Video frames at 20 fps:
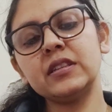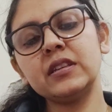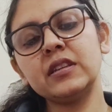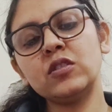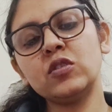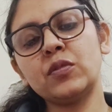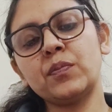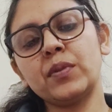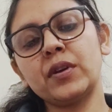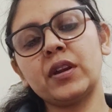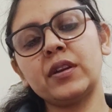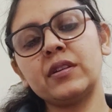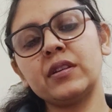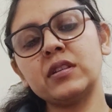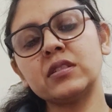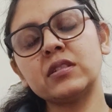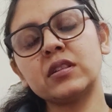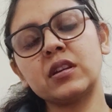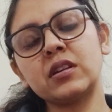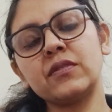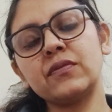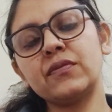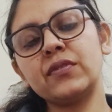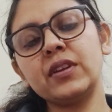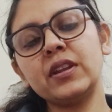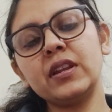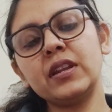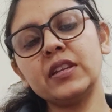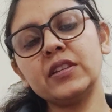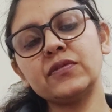your partner's current
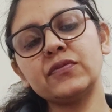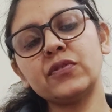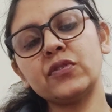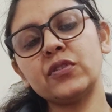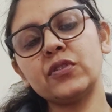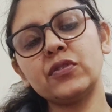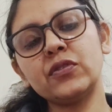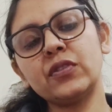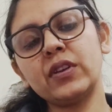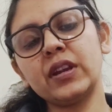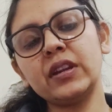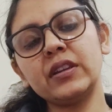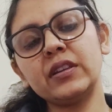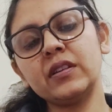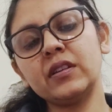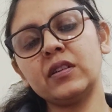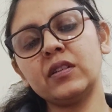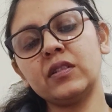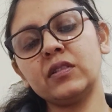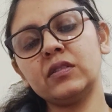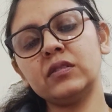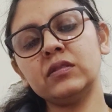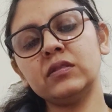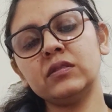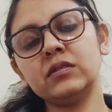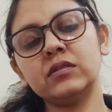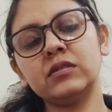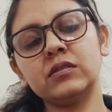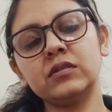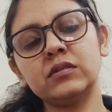feelings for you right now.
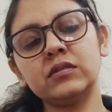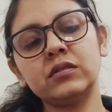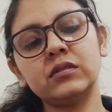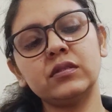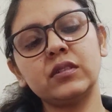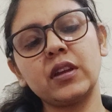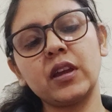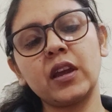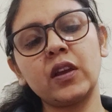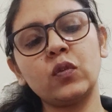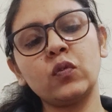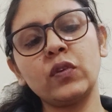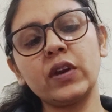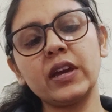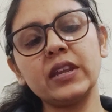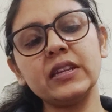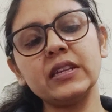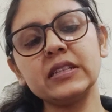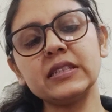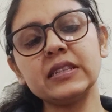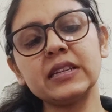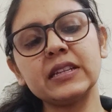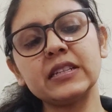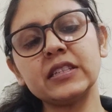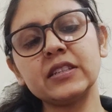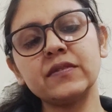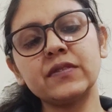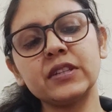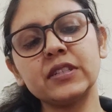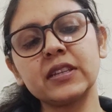Aquarius,
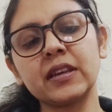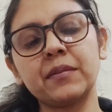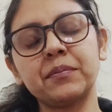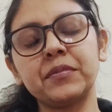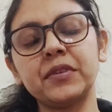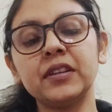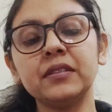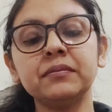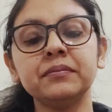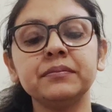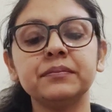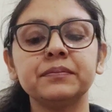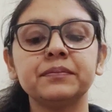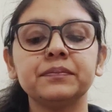let's see what's happening.